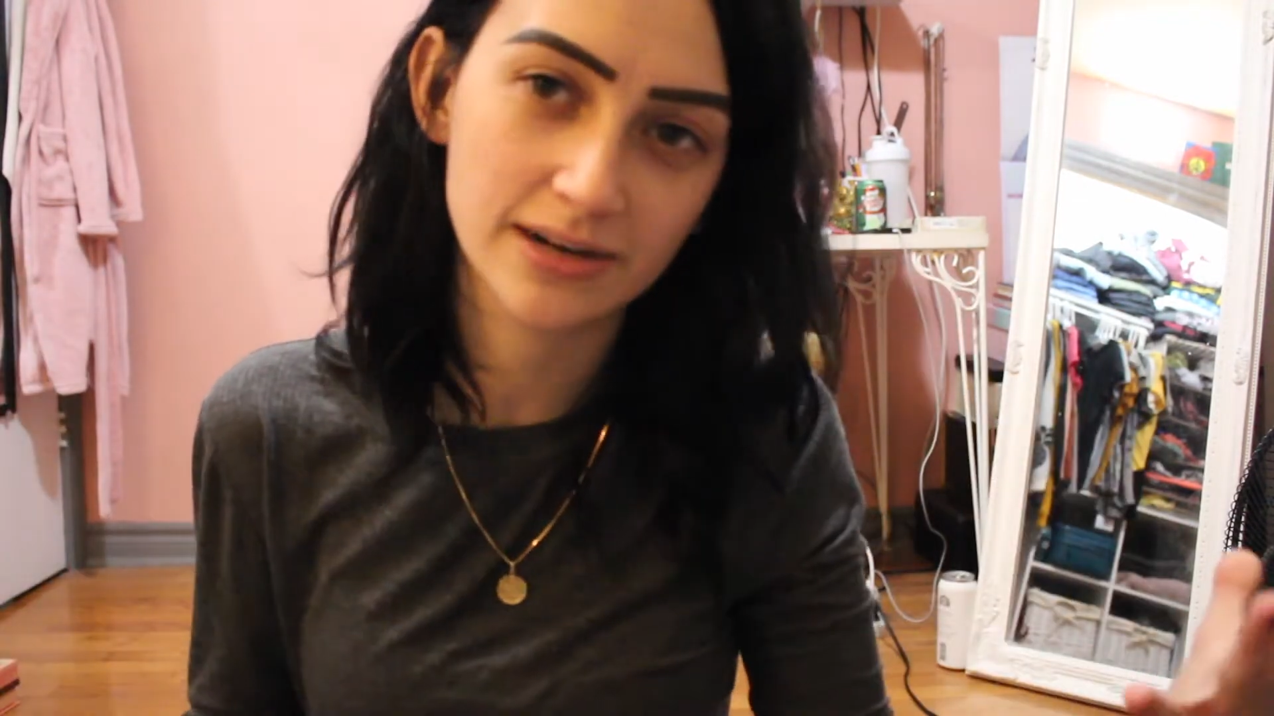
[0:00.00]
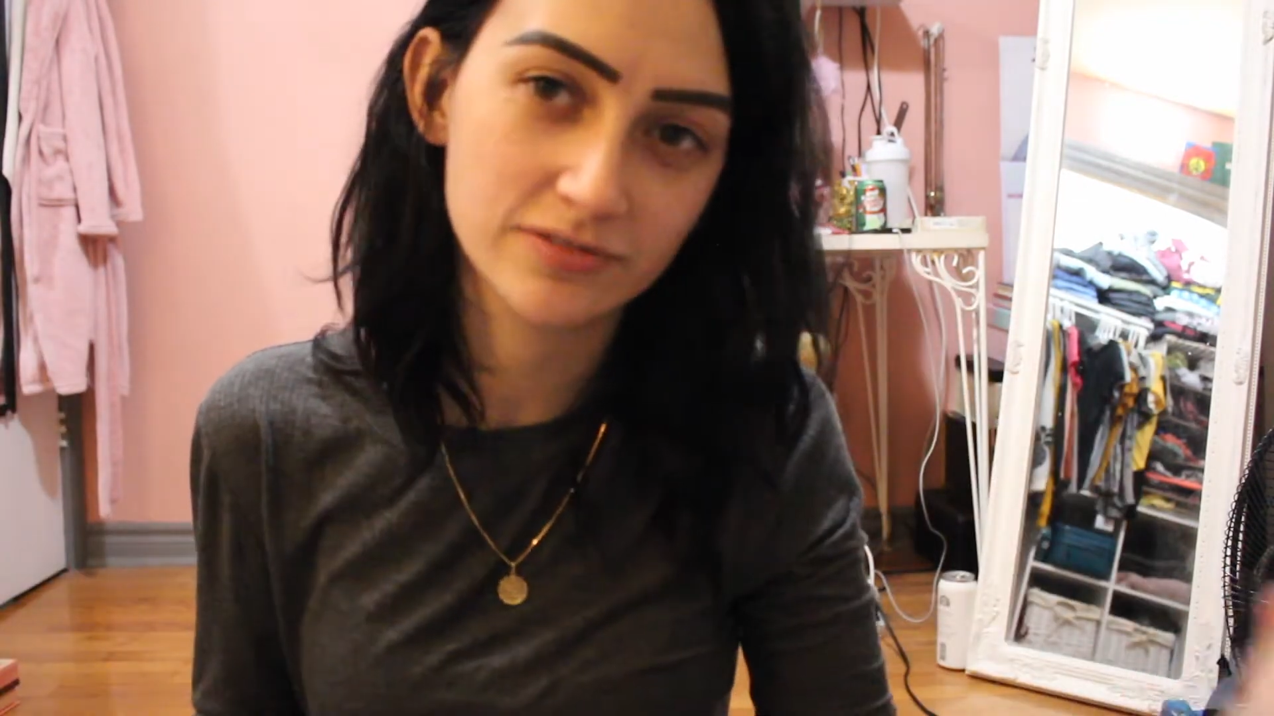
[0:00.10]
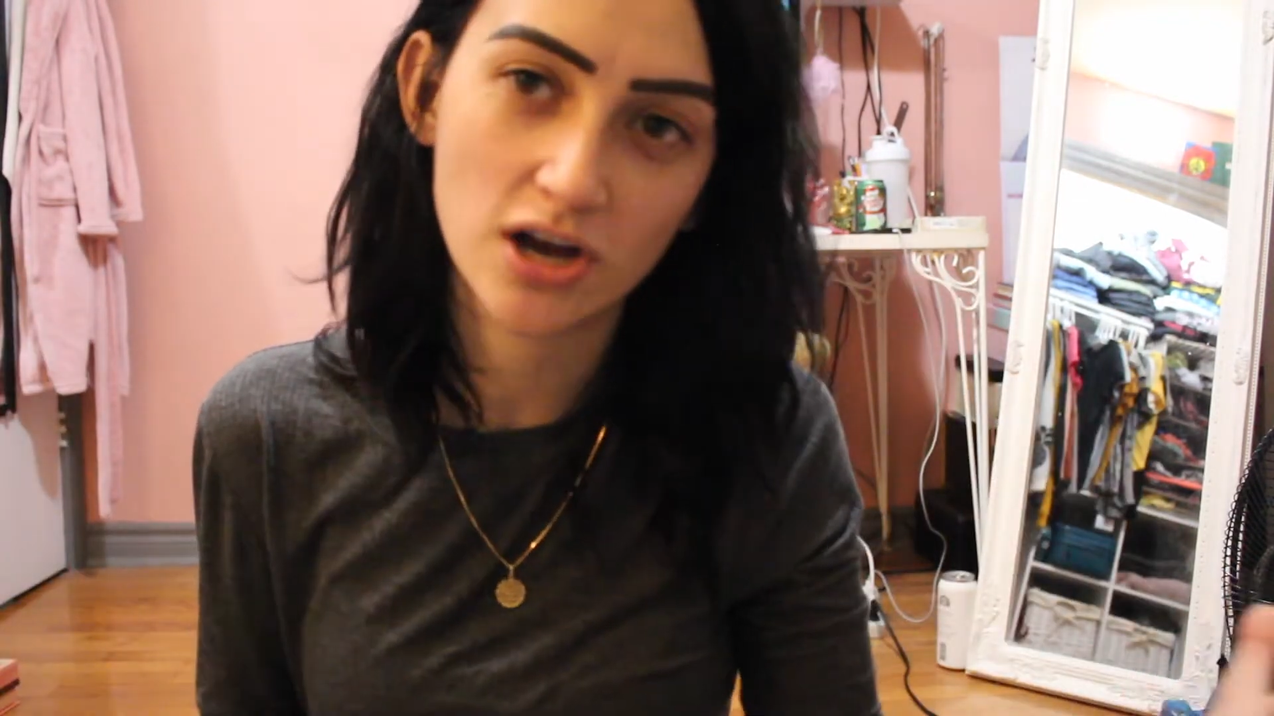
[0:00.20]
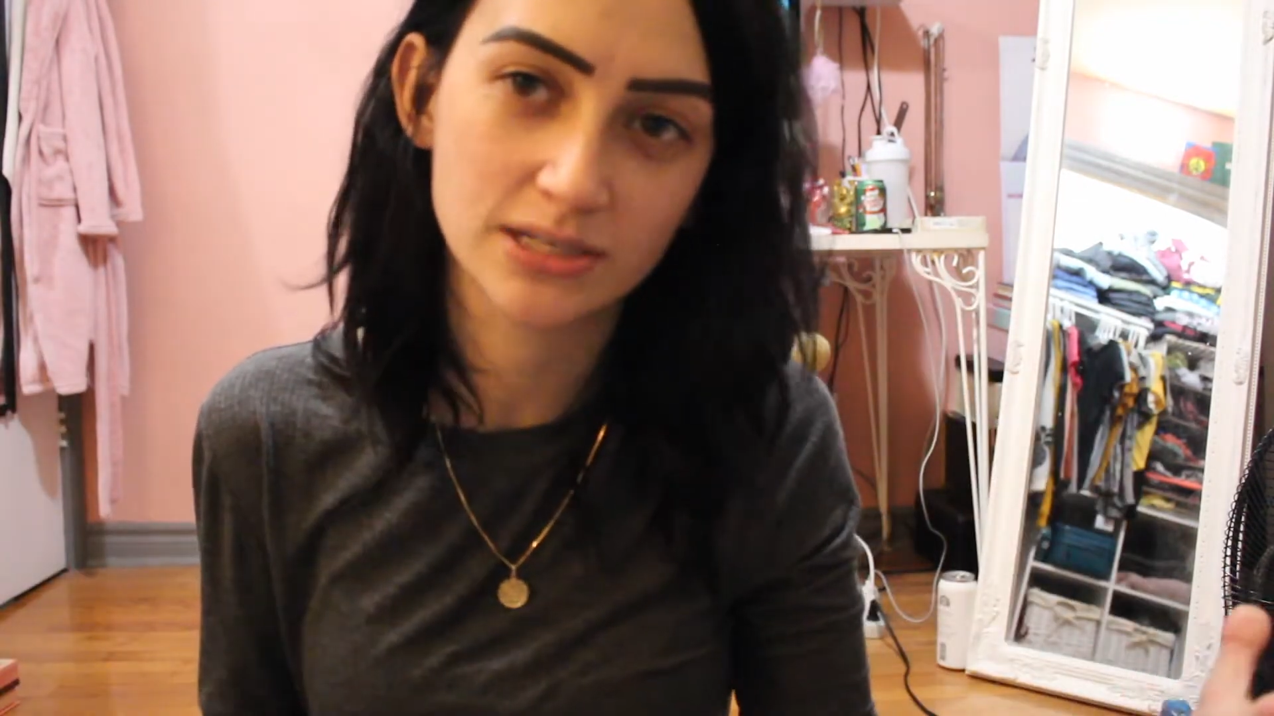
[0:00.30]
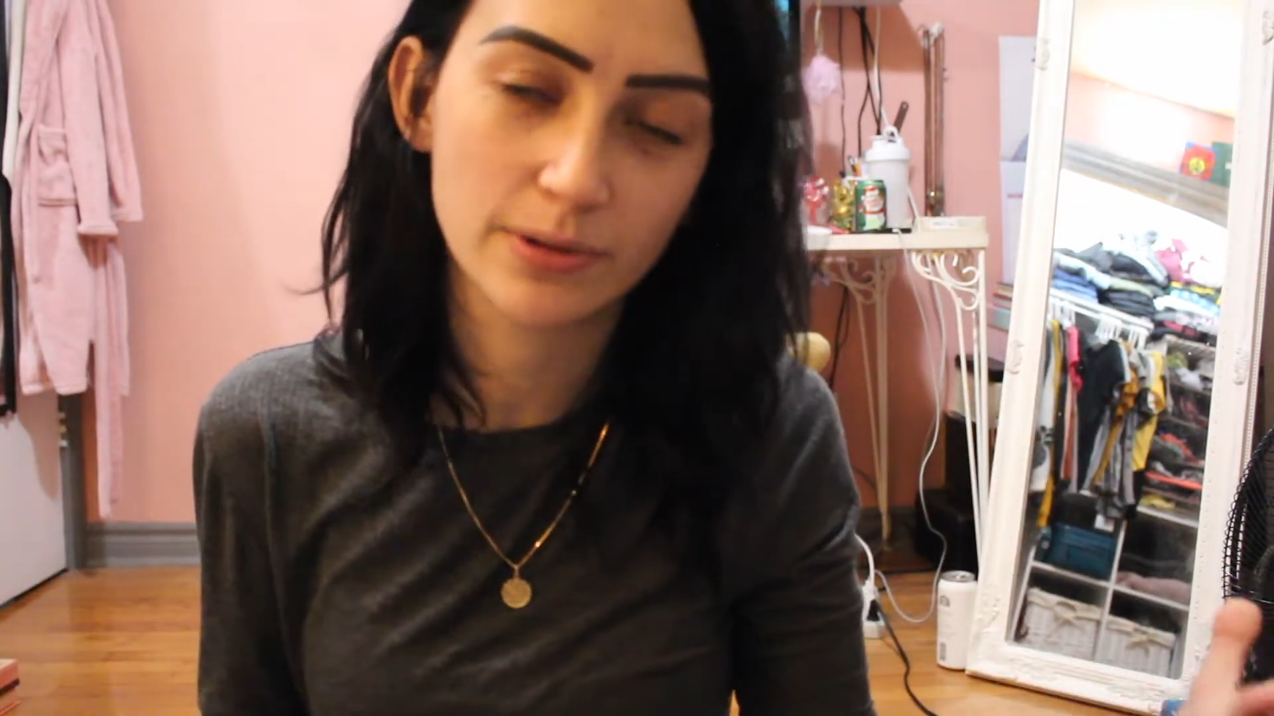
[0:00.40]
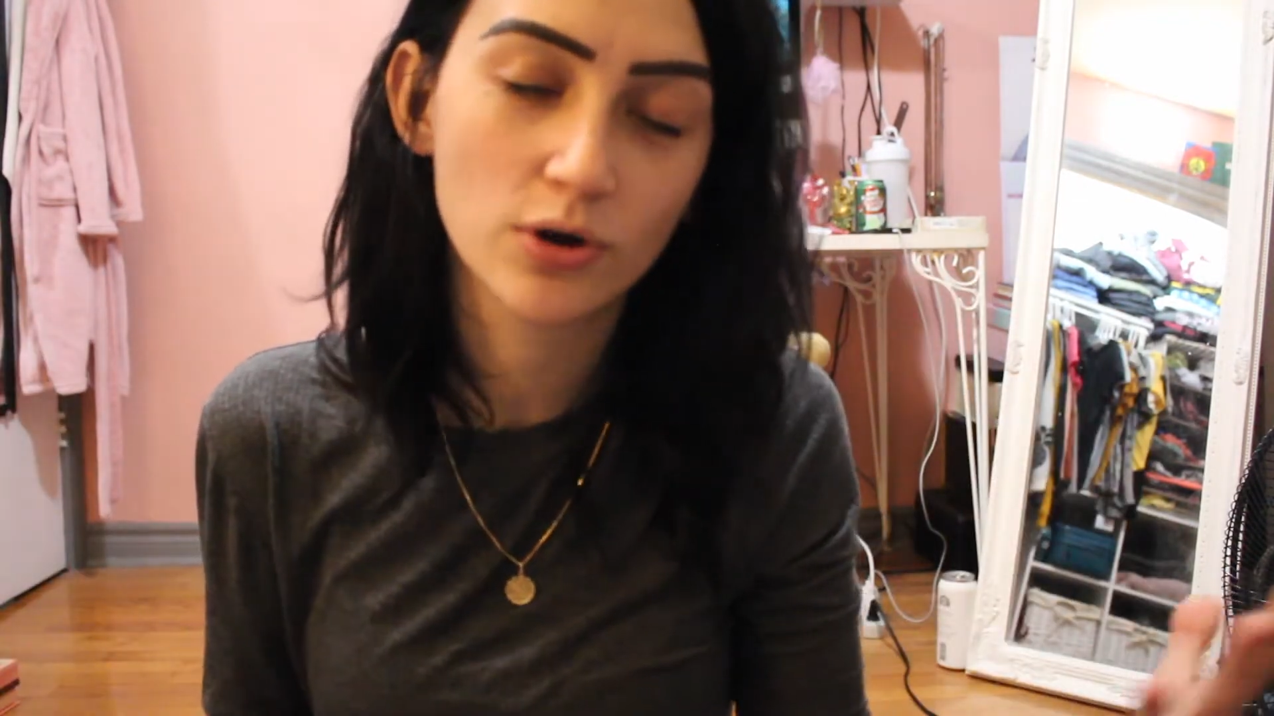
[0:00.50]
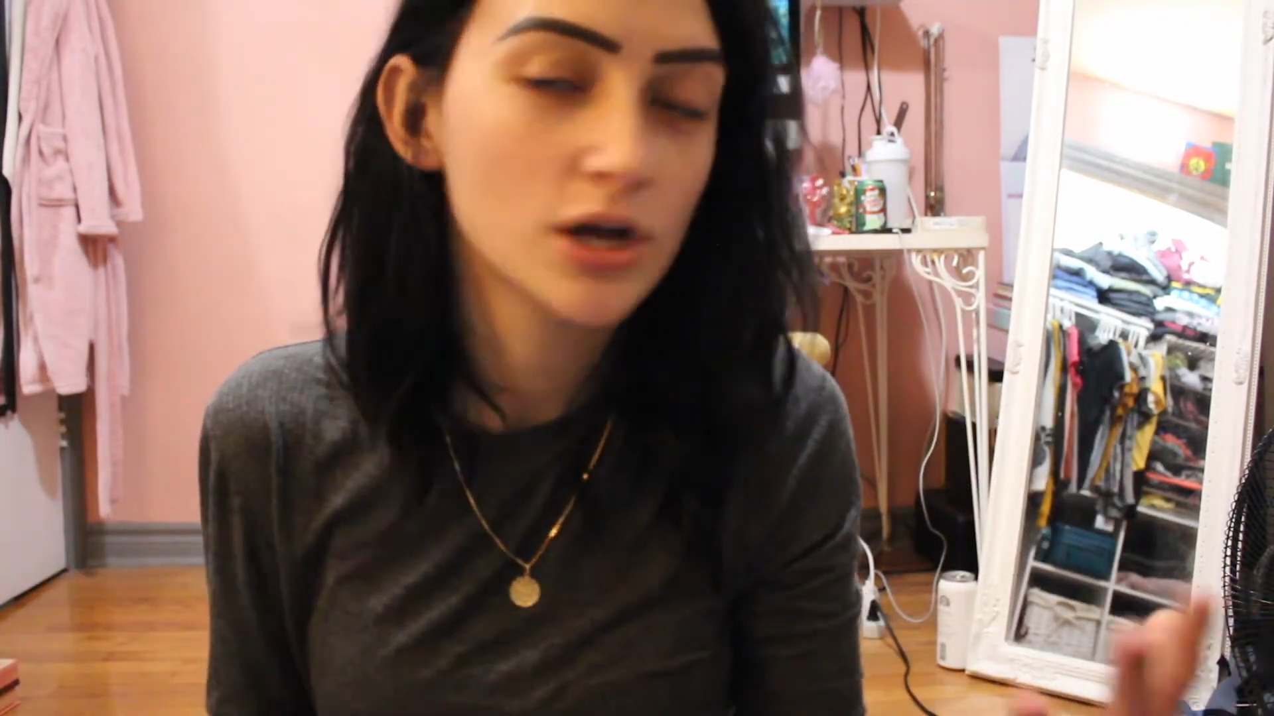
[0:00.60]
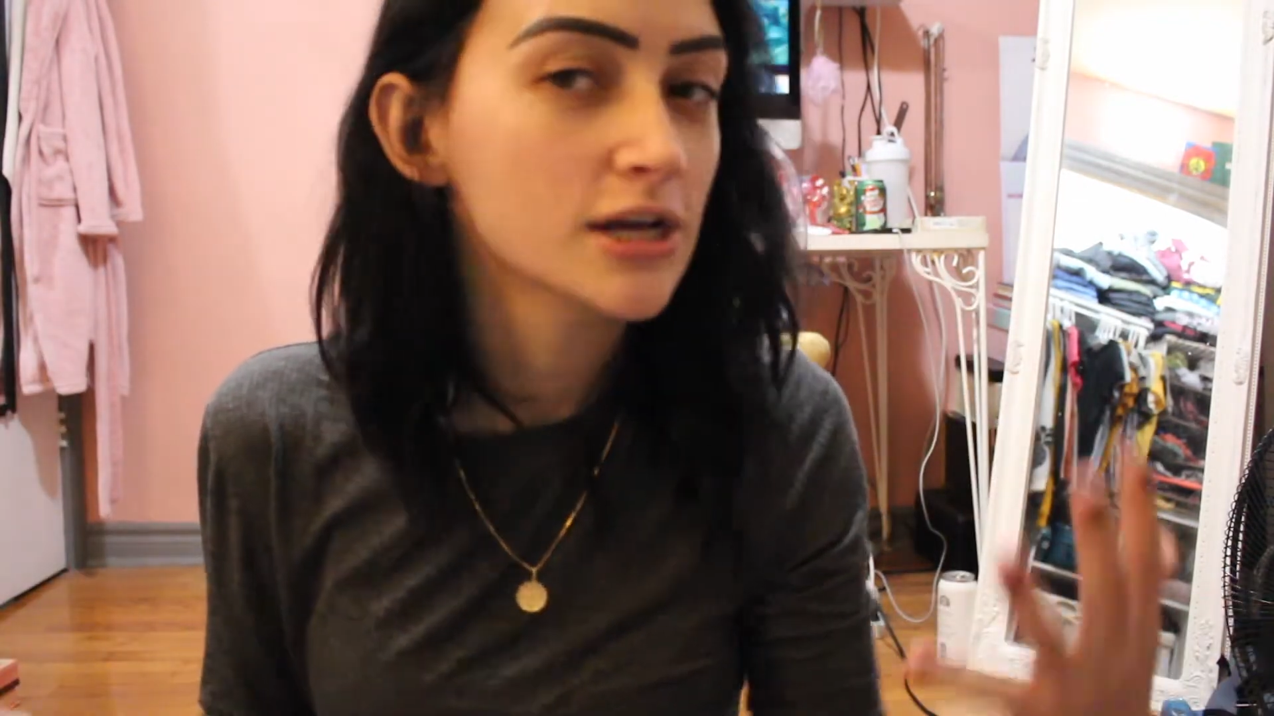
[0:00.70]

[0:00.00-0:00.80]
I've talked about